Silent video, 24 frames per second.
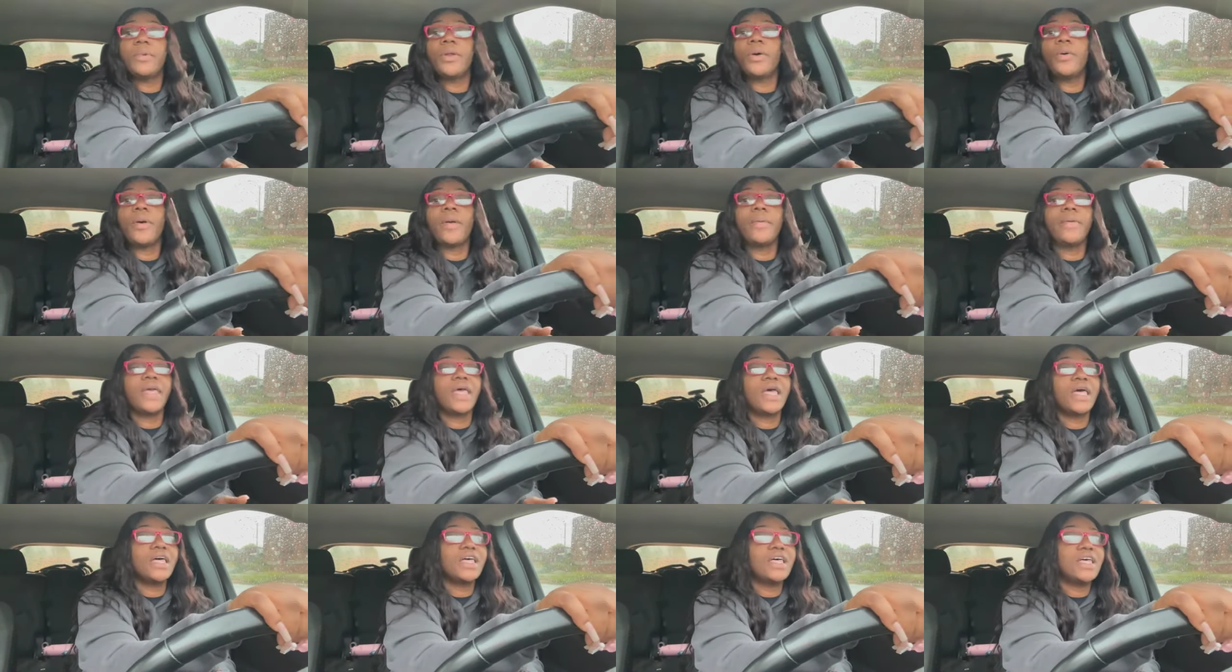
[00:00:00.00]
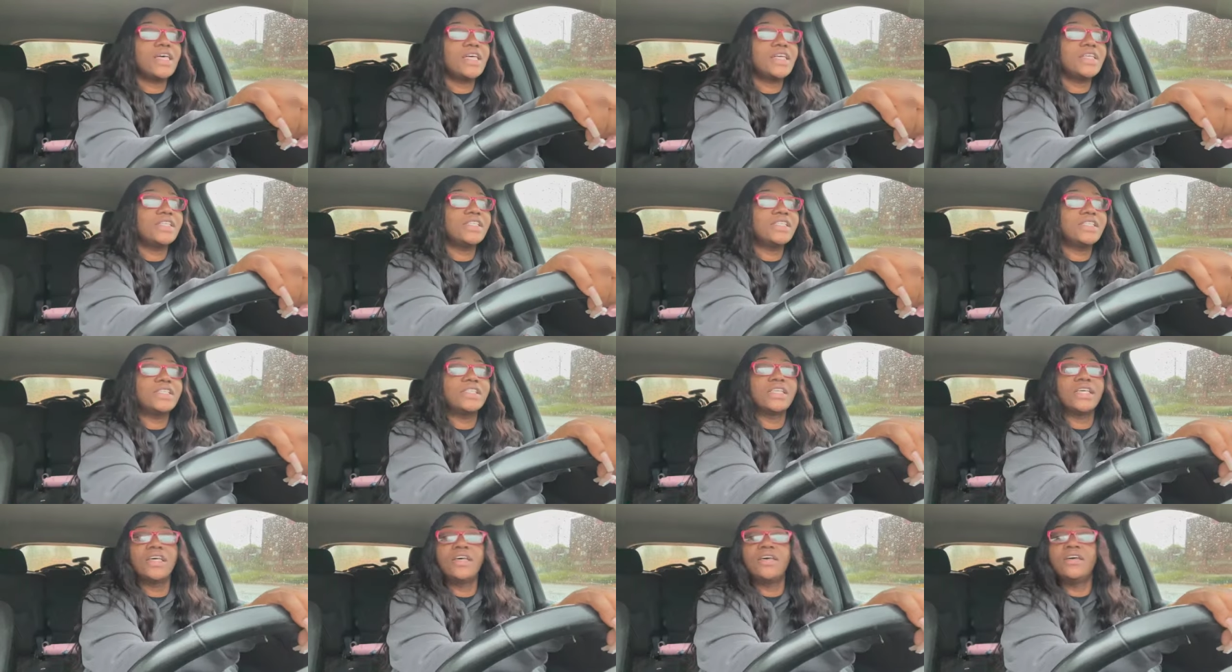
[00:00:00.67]
doing because
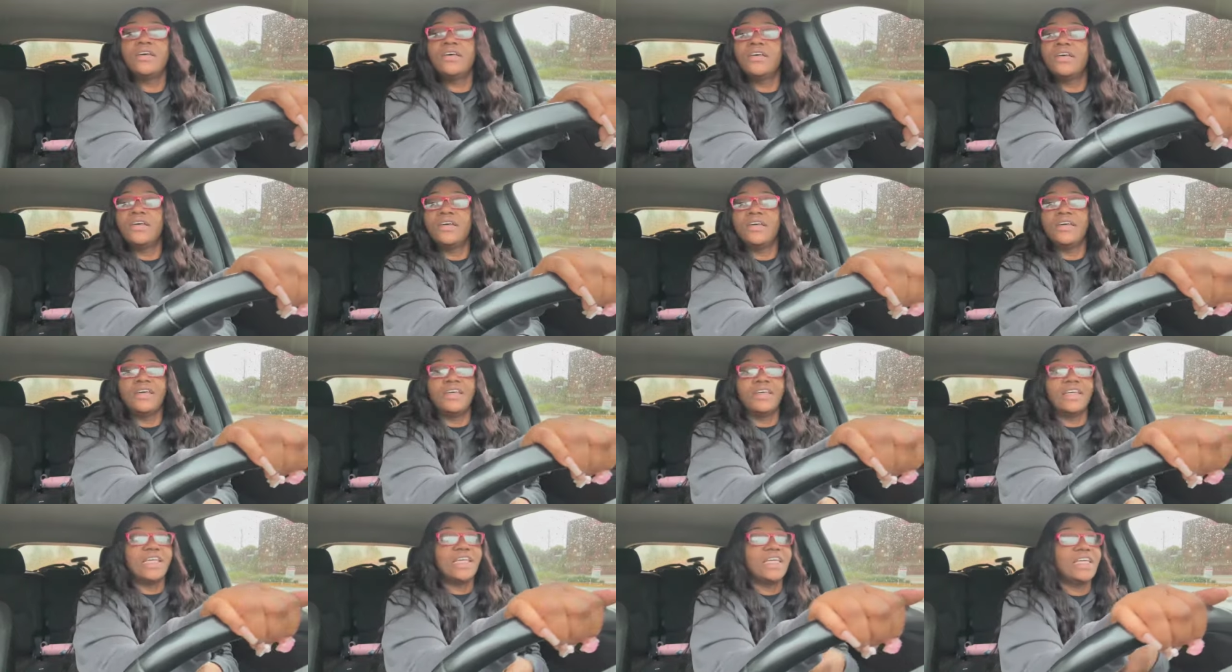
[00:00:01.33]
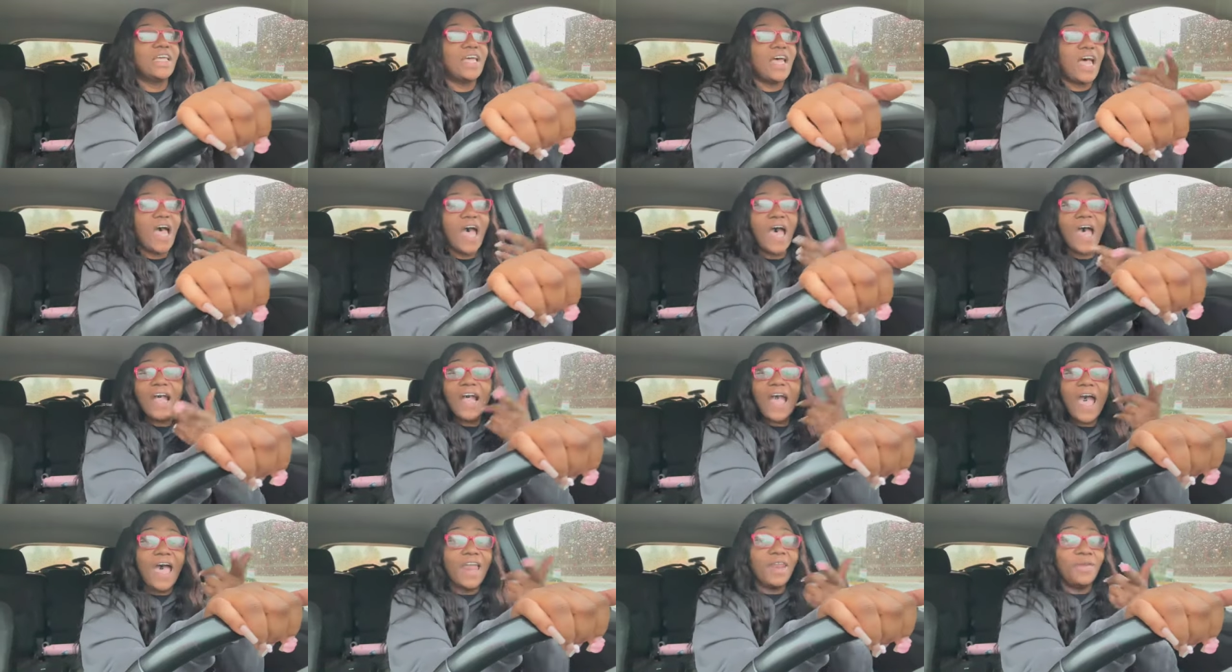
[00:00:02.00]
I
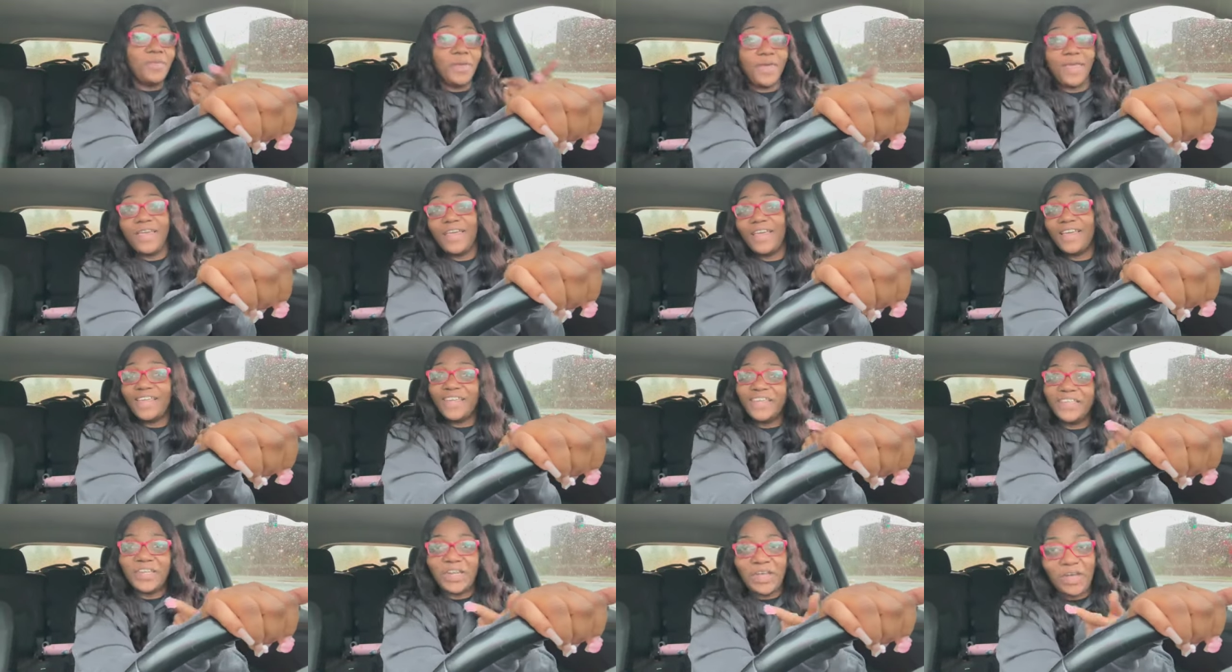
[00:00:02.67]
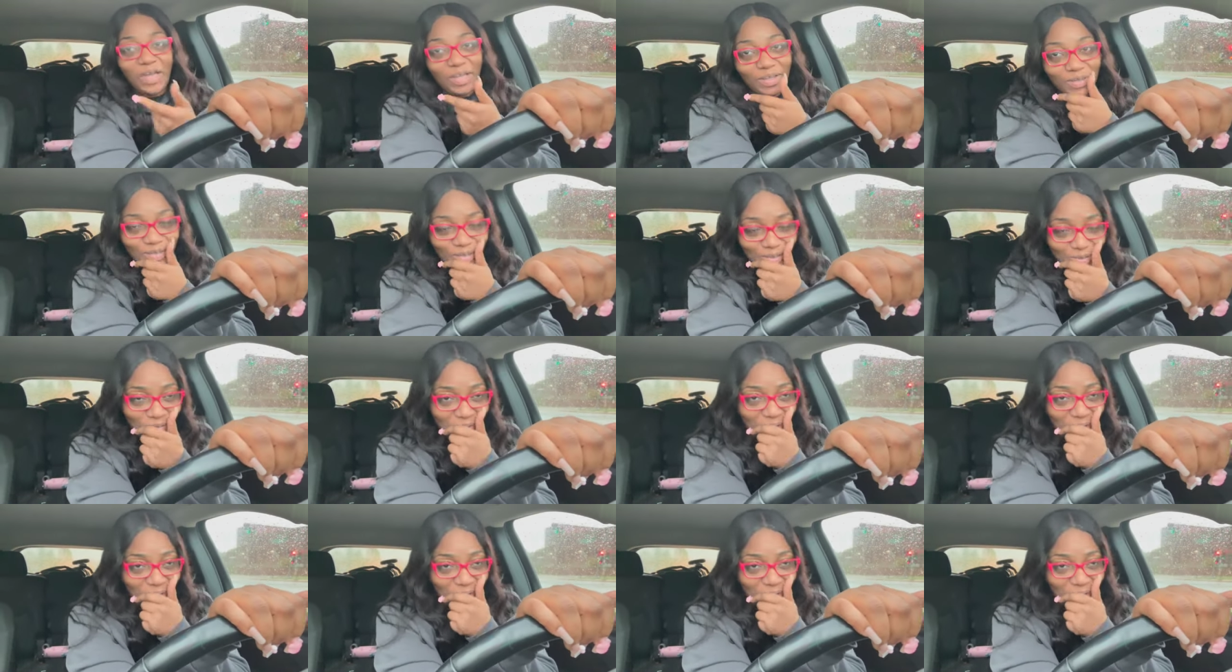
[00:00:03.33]
got a man. No, I just